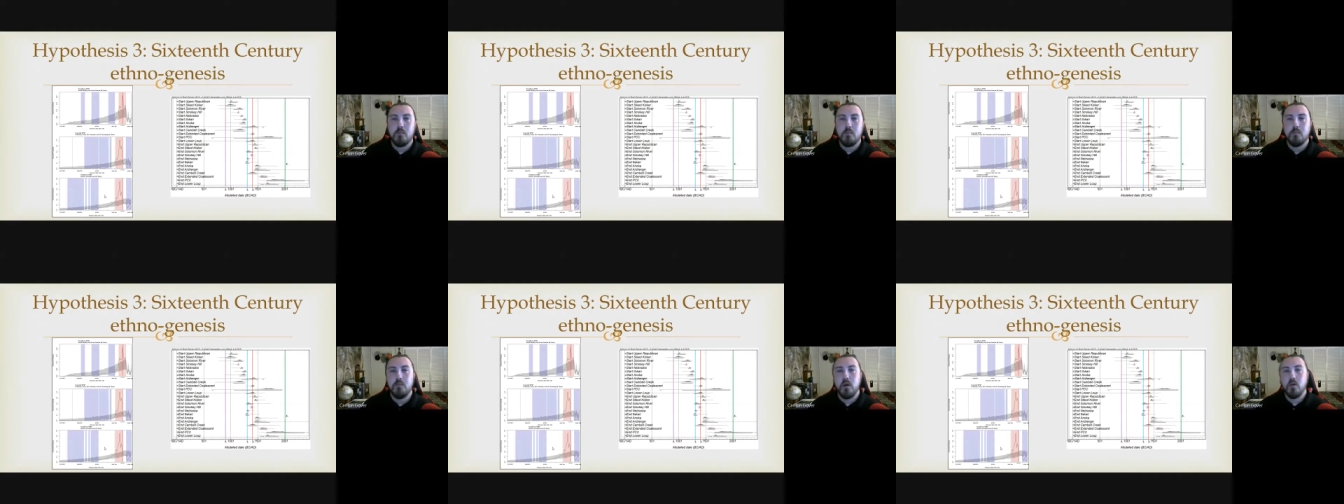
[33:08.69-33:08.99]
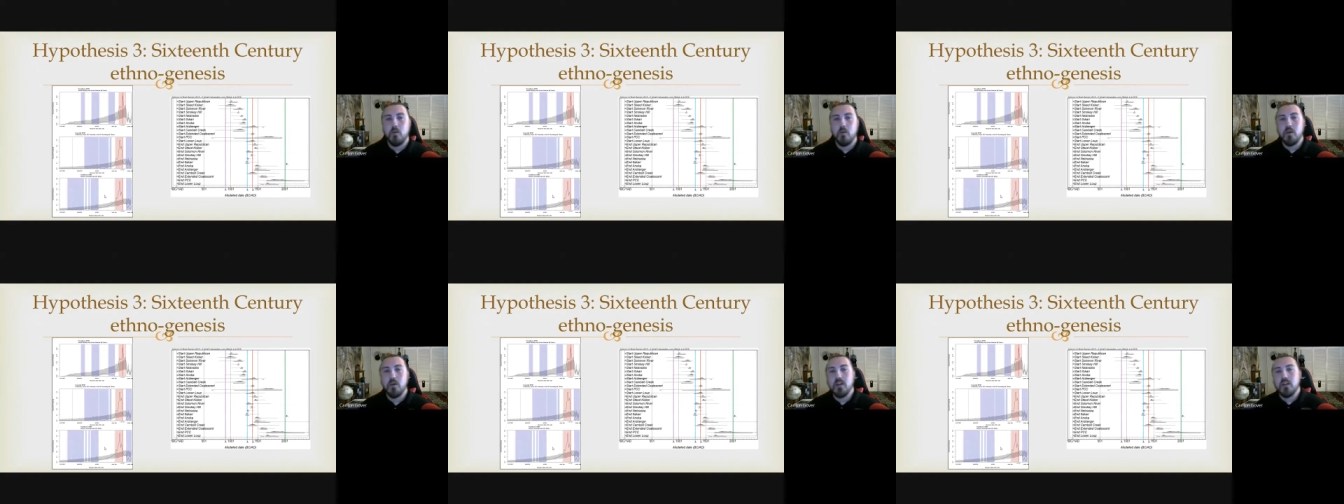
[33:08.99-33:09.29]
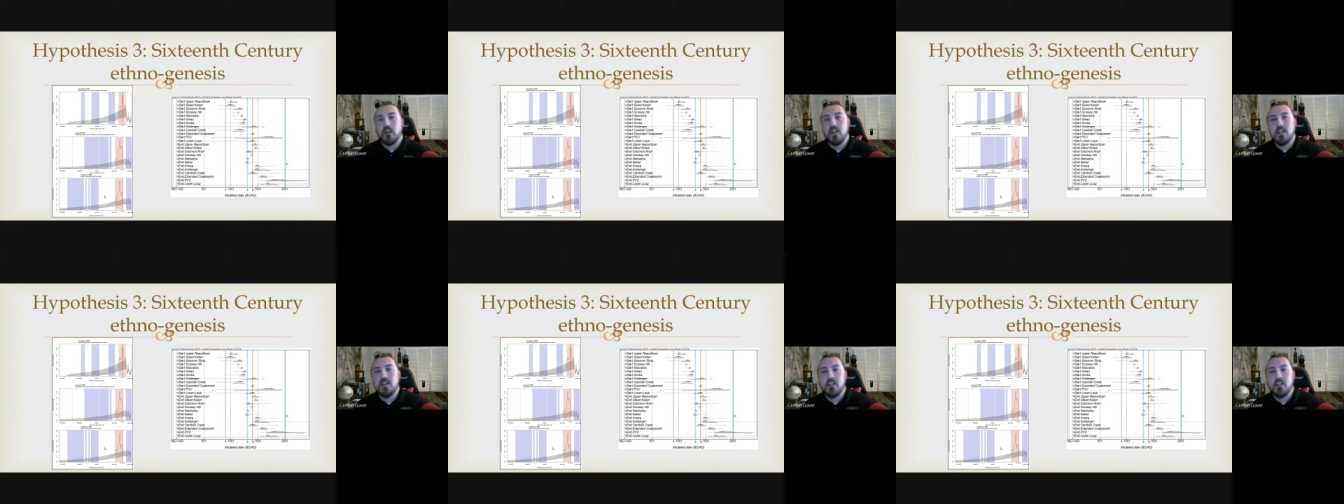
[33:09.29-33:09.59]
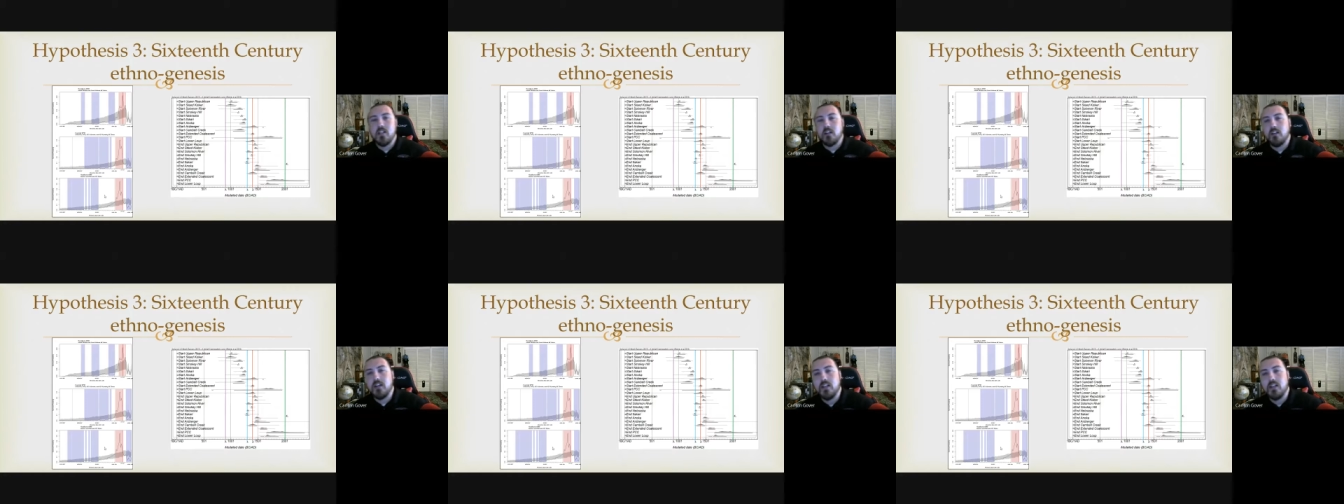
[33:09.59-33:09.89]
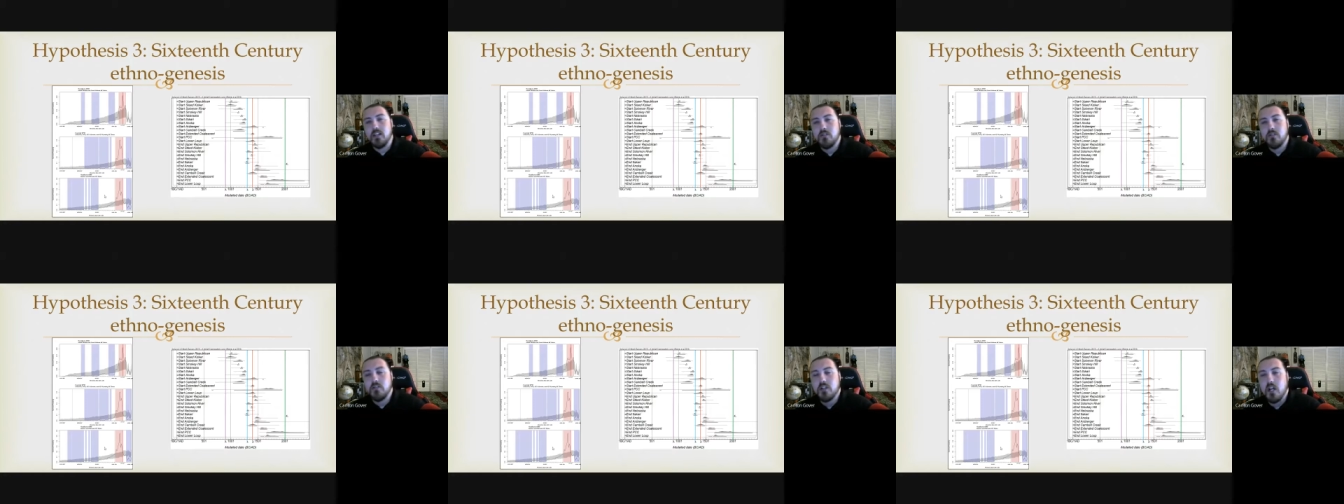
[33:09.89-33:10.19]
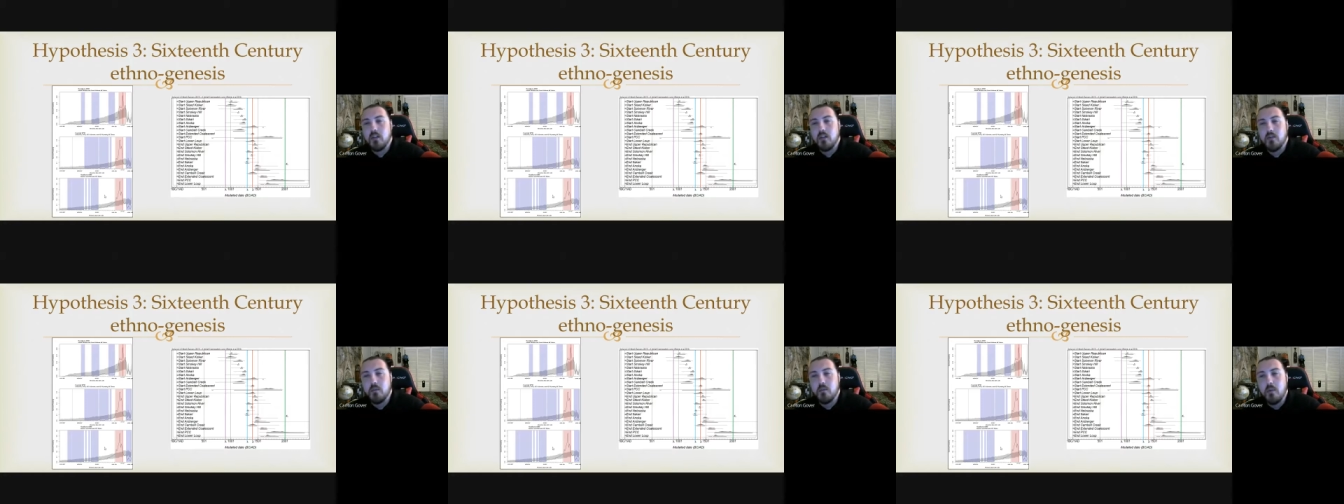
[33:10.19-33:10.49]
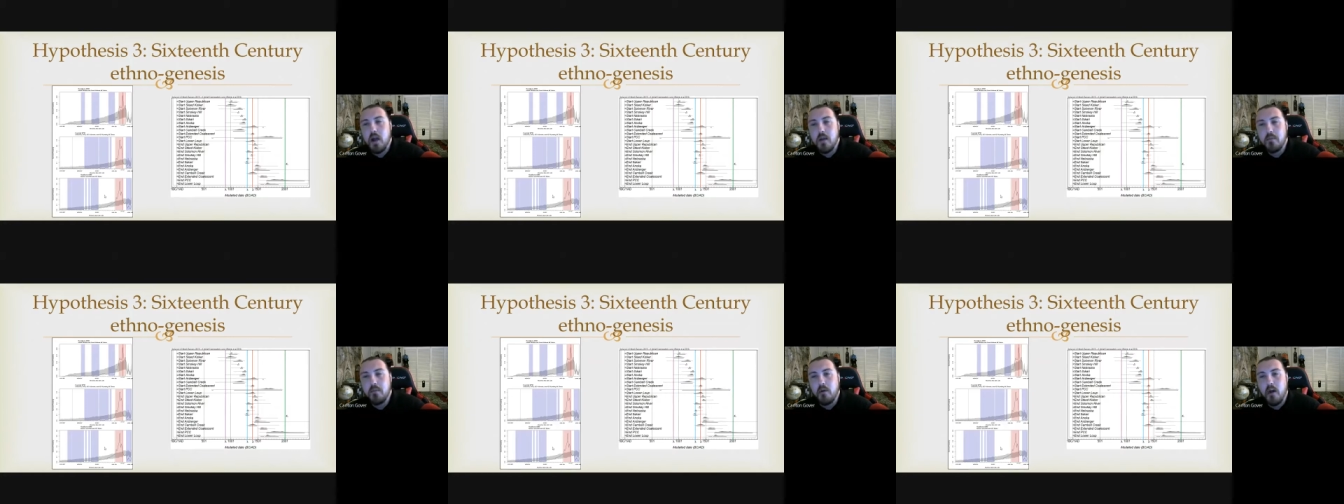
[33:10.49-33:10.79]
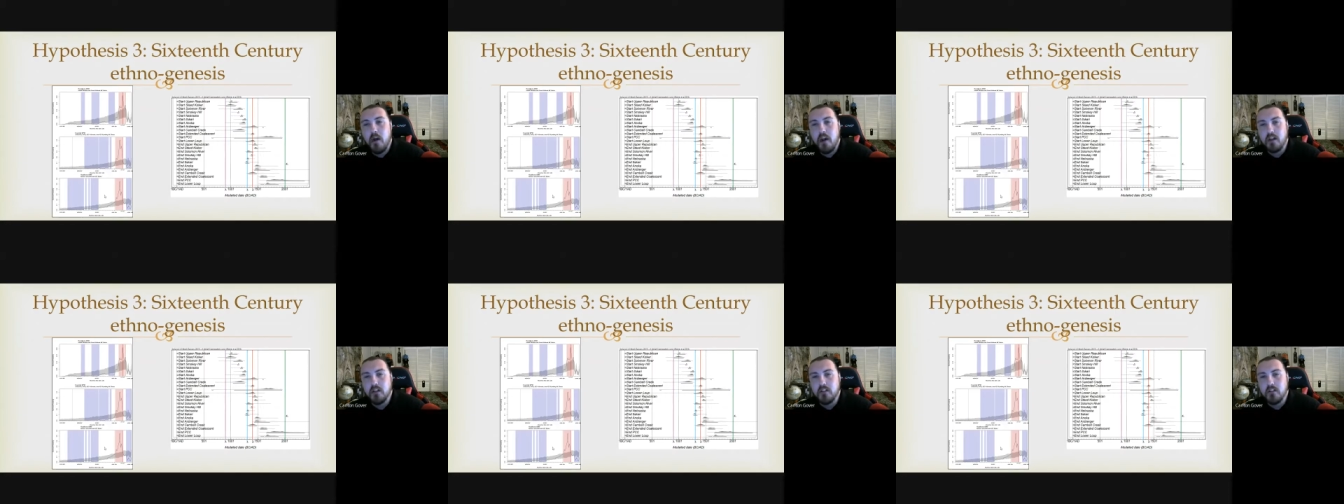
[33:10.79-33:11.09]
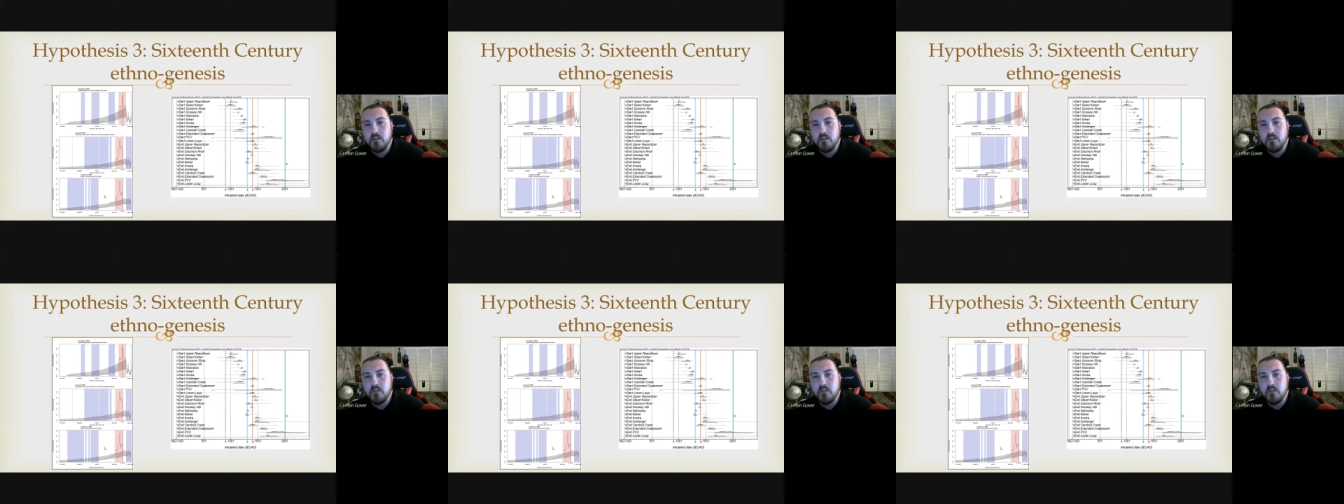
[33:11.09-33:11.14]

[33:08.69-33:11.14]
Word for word: but realistically and this was kind of a byproduct